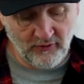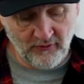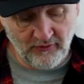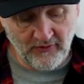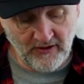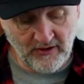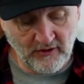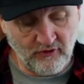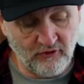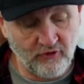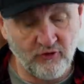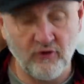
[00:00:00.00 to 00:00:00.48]
that
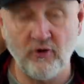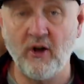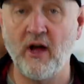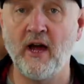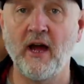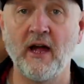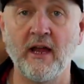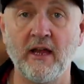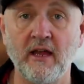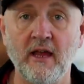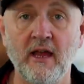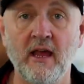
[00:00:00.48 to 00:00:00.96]
they
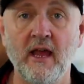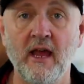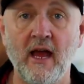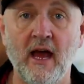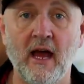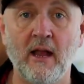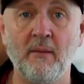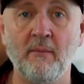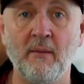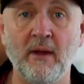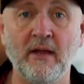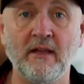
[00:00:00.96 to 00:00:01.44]
try
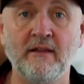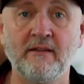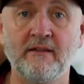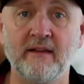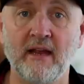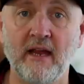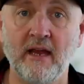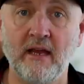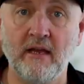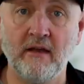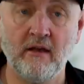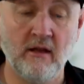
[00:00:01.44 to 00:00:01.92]
and
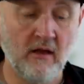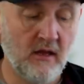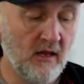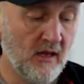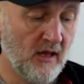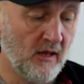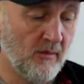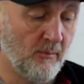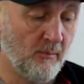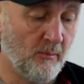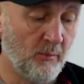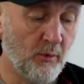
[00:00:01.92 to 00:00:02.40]
maintain
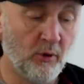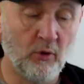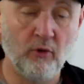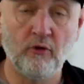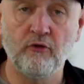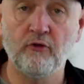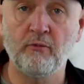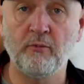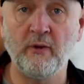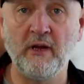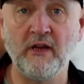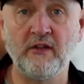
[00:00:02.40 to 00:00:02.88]

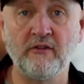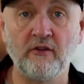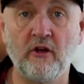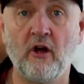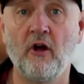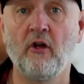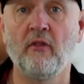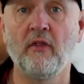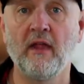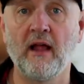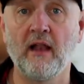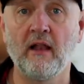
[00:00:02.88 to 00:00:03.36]
ball speeds
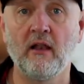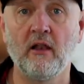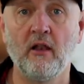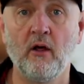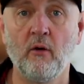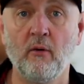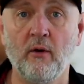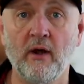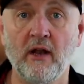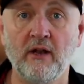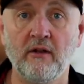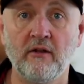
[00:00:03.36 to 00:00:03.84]
on that
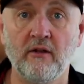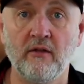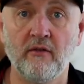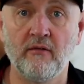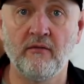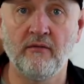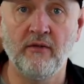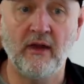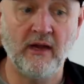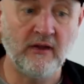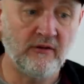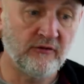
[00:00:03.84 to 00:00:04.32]
lower end of the
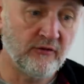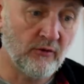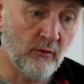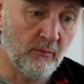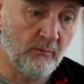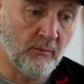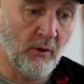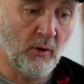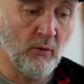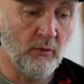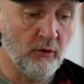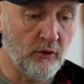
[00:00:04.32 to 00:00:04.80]
face. So
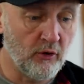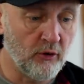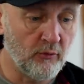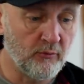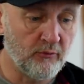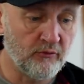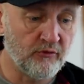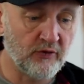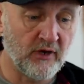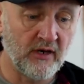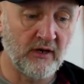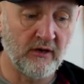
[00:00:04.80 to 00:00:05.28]
both
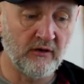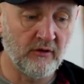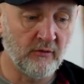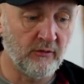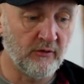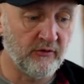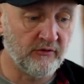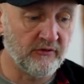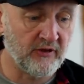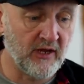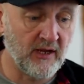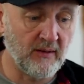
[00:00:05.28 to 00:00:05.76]
clubs trying to do
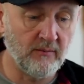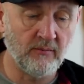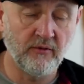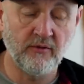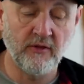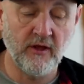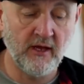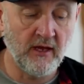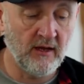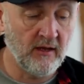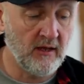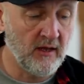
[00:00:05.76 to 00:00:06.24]
the same
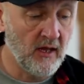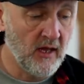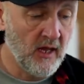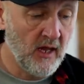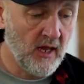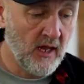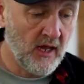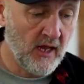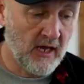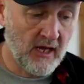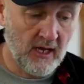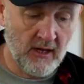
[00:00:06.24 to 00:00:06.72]
thing.
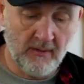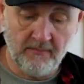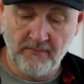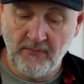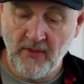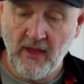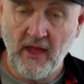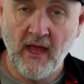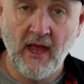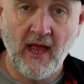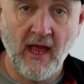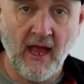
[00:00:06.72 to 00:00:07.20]
Um,
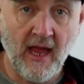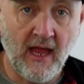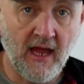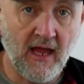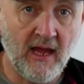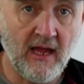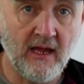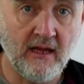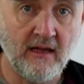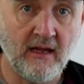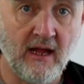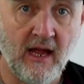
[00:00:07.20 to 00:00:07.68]

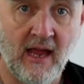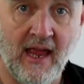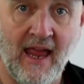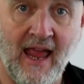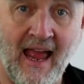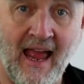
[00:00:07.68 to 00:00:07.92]
AI,